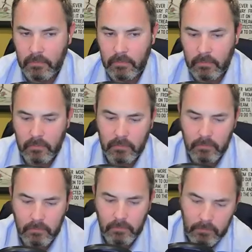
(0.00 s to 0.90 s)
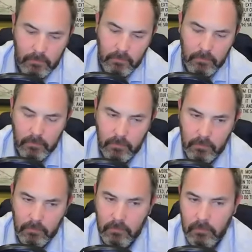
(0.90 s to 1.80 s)

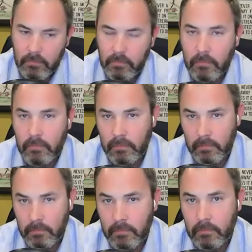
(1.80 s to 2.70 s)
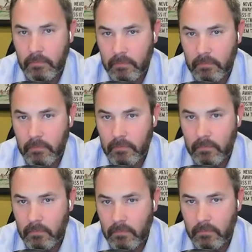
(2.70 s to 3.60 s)

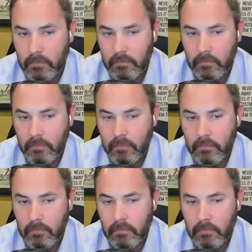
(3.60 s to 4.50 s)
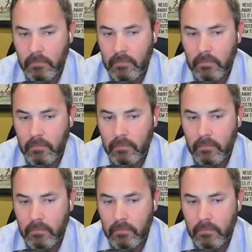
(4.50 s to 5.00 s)
(silent)